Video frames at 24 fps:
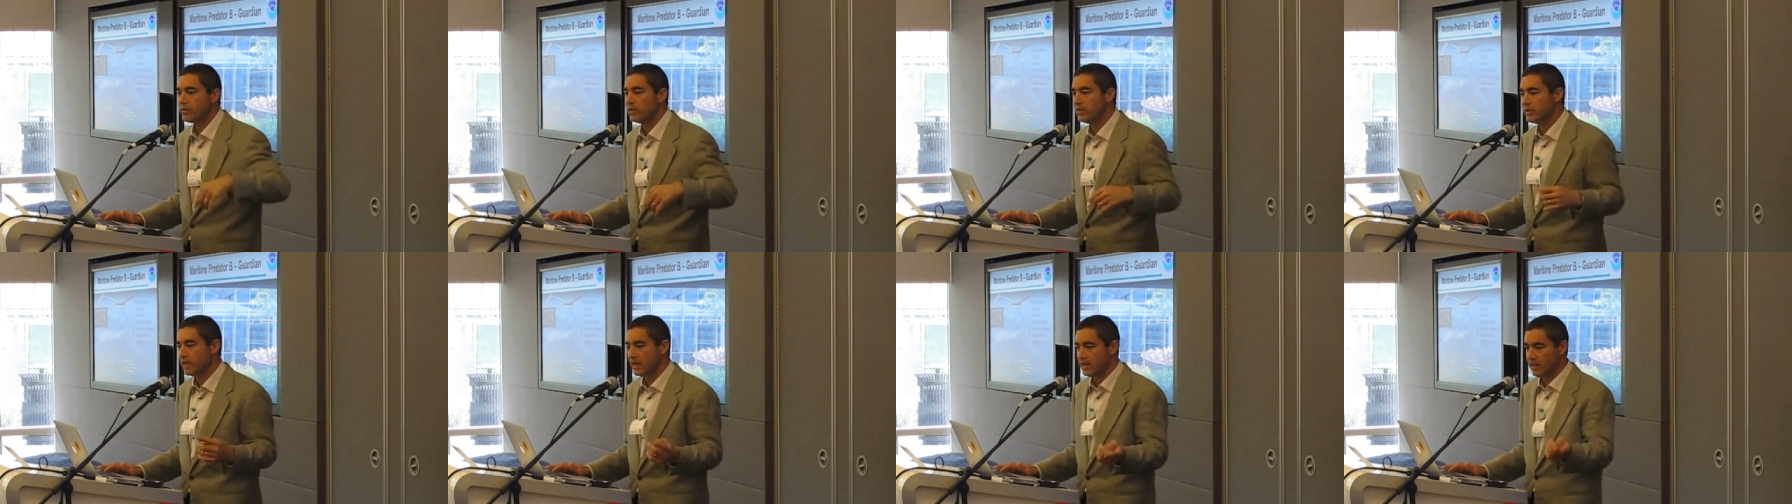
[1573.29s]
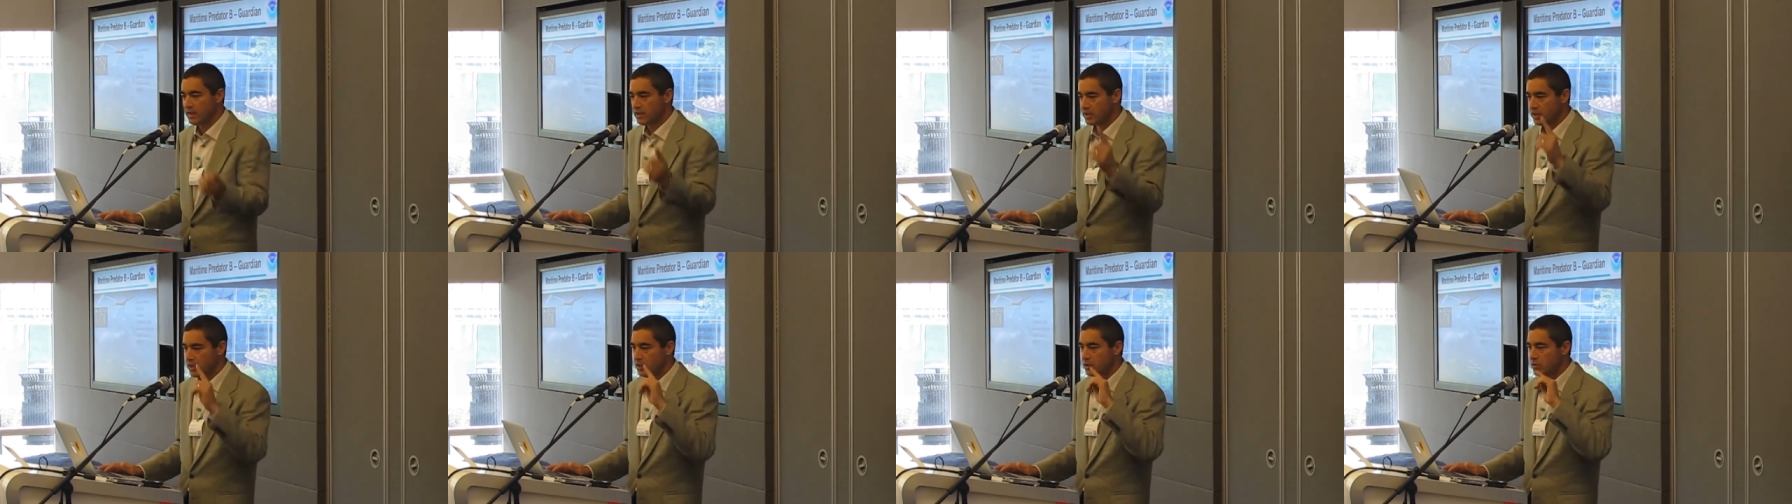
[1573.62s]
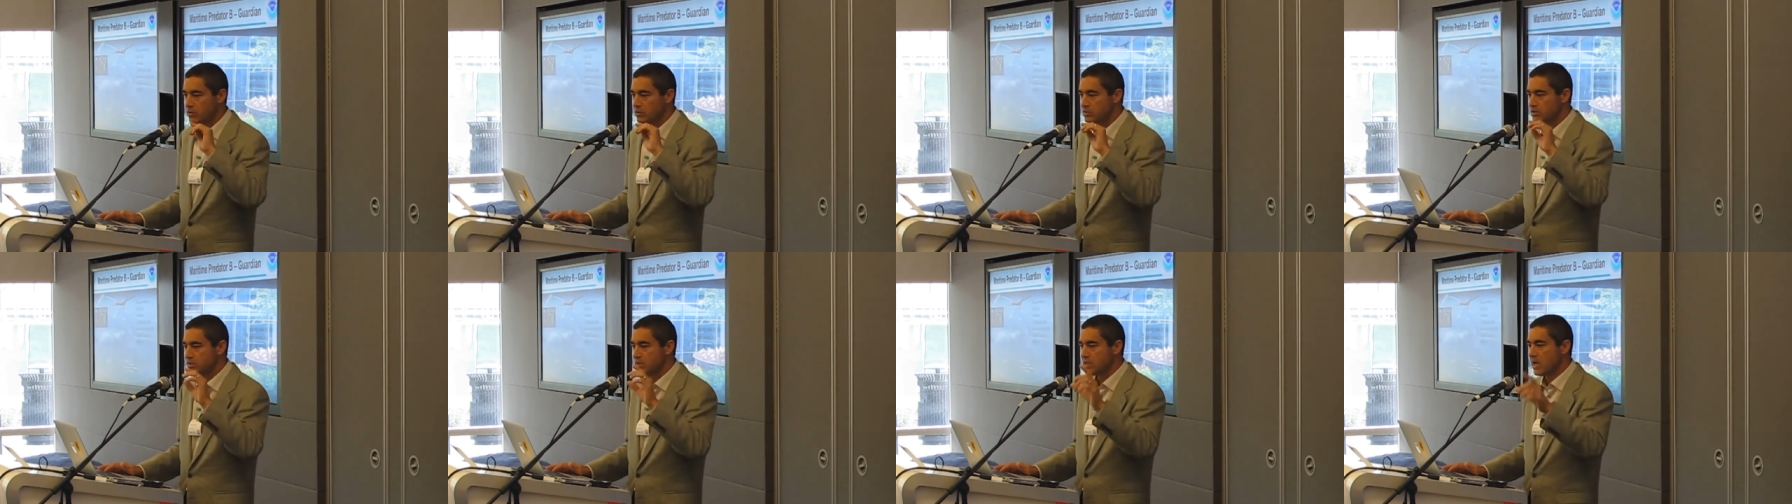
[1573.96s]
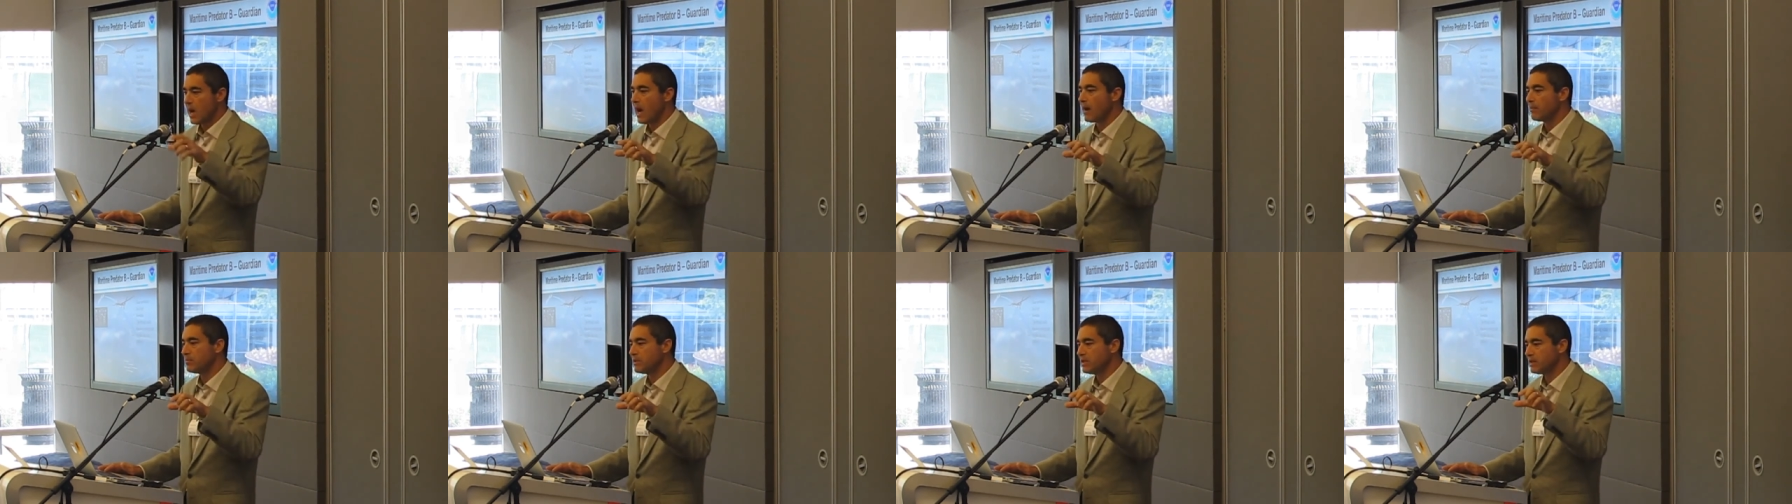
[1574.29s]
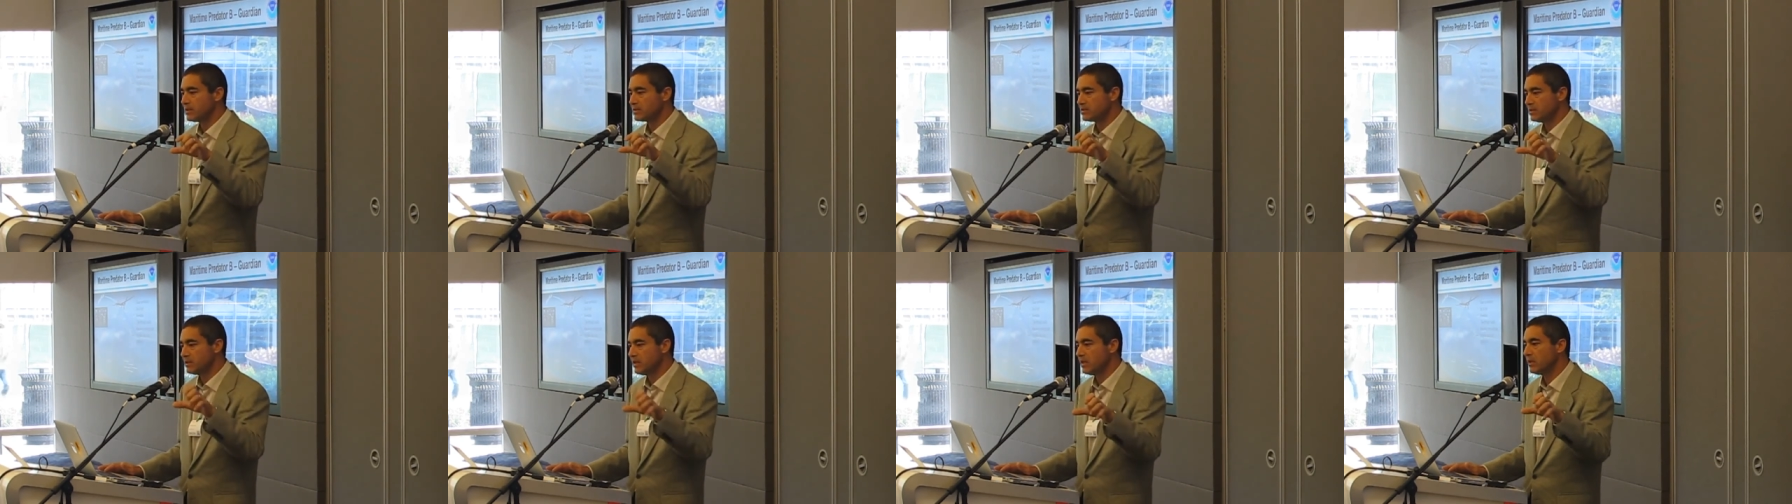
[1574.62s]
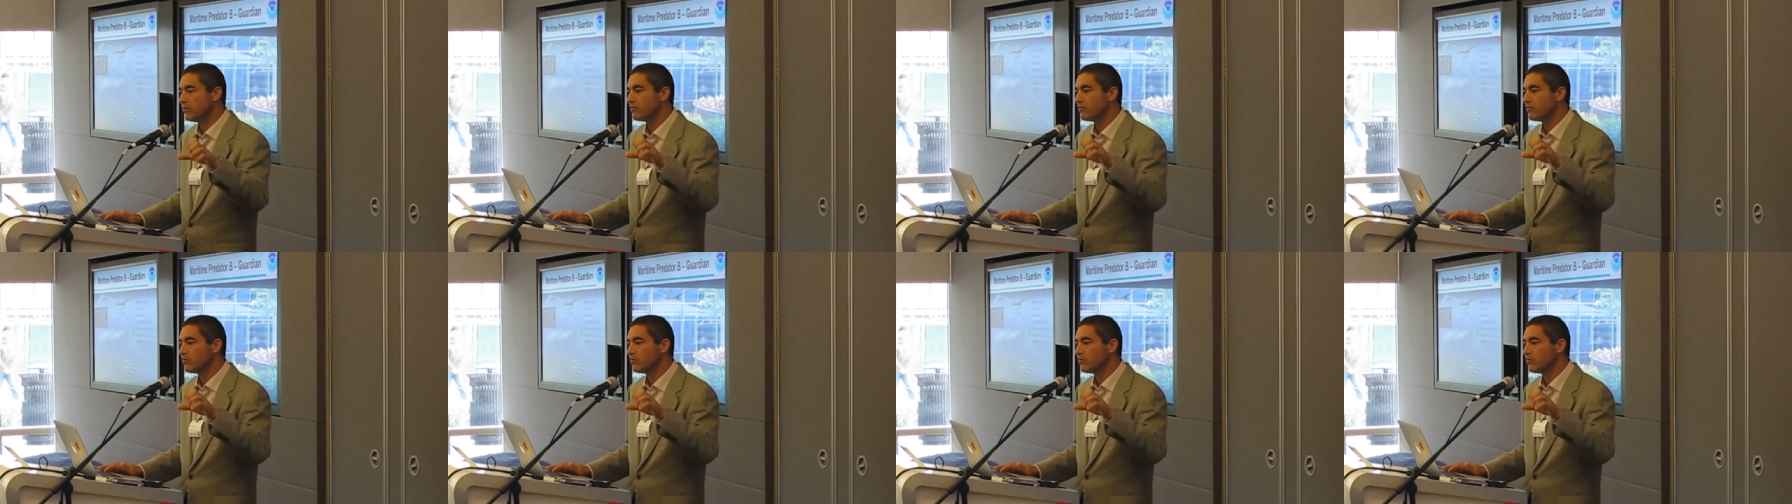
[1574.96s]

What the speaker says: and then it cues the optics and the